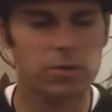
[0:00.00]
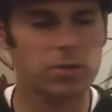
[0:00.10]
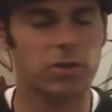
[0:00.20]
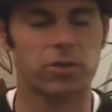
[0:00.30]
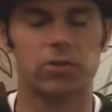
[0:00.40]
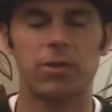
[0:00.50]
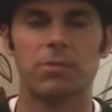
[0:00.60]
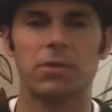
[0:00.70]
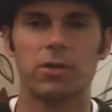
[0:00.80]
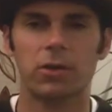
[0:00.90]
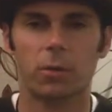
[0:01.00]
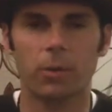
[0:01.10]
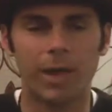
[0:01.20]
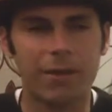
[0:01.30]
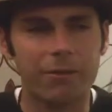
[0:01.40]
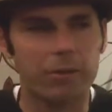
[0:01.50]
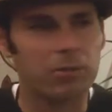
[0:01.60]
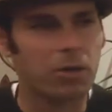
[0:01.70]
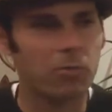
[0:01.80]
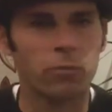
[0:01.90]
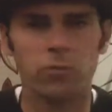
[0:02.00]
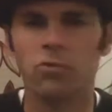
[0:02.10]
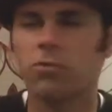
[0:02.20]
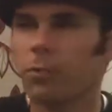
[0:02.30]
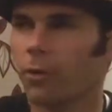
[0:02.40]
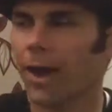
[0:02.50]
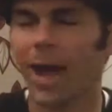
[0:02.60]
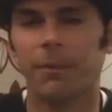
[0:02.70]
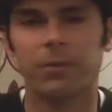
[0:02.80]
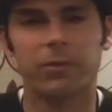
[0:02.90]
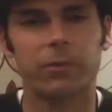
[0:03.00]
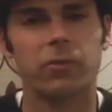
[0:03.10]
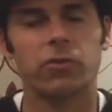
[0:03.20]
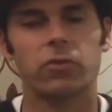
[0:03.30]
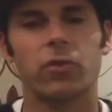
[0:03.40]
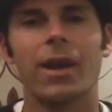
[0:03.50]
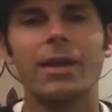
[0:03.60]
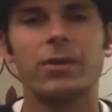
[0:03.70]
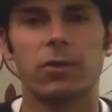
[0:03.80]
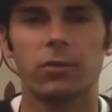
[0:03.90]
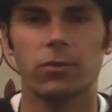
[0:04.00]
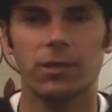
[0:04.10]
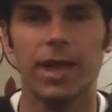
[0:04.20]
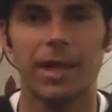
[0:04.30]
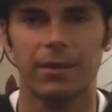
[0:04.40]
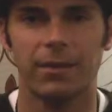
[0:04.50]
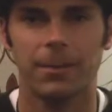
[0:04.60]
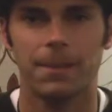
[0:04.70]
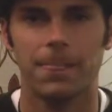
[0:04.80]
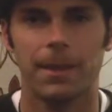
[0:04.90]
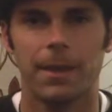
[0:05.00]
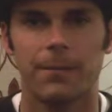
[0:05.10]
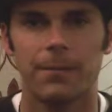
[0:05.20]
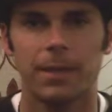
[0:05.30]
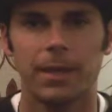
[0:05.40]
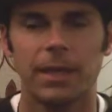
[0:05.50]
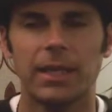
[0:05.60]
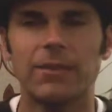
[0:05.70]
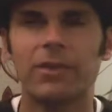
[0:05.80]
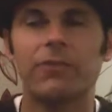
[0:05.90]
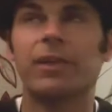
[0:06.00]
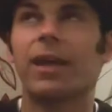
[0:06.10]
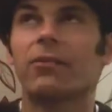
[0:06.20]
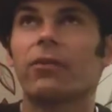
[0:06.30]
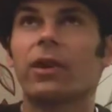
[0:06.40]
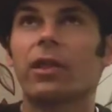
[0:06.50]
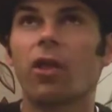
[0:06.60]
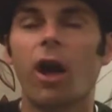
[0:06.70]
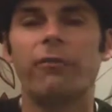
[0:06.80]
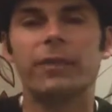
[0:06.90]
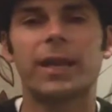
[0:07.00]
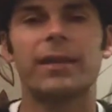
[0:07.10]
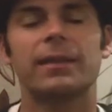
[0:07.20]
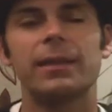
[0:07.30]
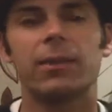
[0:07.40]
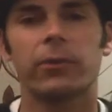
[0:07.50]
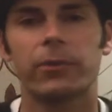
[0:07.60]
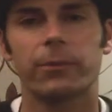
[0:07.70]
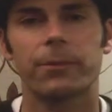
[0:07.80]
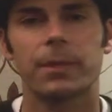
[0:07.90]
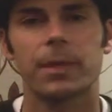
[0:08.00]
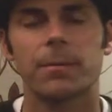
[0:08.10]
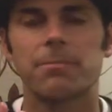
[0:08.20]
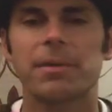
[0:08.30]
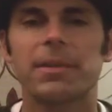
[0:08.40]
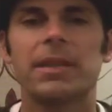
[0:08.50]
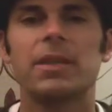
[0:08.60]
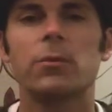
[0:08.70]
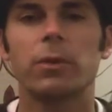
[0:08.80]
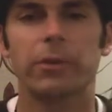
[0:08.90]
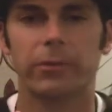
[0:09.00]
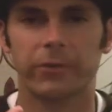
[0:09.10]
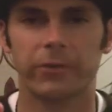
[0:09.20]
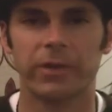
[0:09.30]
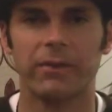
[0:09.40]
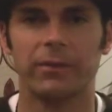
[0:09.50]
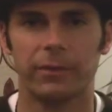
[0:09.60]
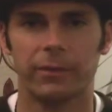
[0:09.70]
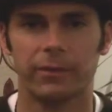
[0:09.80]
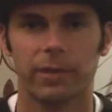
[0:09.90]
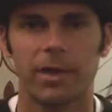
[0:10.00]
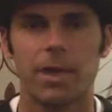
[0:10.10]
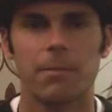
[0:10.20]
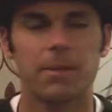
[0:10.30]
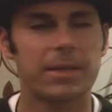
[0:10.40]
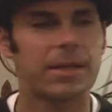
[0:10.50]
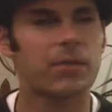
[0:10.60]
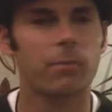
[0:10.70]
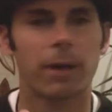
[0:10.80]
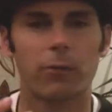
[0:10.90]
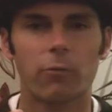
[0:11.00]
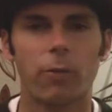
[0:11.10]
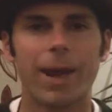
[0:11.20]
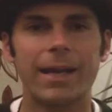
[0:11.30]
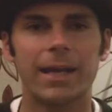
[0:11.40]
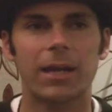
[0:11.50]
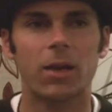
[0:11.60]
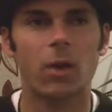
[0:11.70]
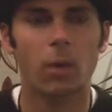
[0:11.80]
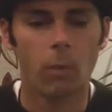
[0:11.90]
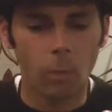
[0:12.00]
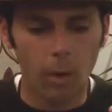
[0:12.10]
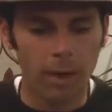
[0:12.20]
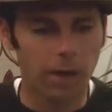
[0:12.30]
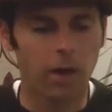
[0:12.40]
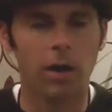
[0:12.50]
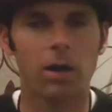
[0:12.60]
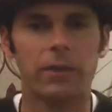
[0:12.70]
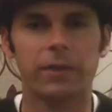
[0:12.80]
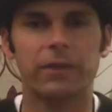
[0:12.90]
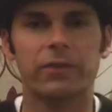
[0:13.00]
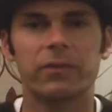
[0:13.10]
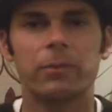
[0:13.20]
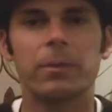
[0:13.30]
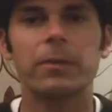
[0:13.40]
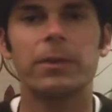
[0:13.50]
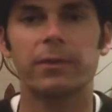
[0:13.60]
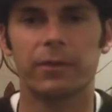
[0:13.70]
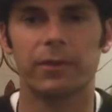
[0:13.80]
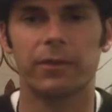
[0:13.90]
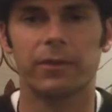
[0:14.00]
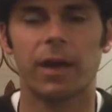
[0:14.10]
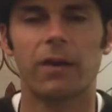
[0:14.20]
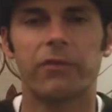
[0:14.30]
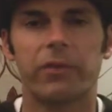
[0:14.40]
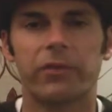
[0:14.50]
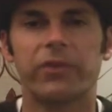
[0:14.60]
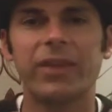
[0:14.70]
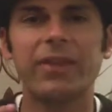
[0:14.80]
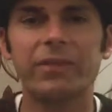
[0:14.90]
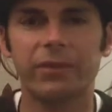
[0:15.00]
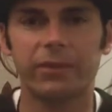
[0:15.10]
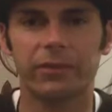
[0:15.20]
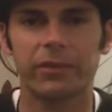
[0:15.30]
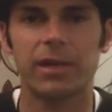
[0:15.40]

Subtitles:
description or whatever room or atmosphere you're trying to create, and even if it has very lofty ideals, begin with your senses. Begin by writing what are the experiences of the senses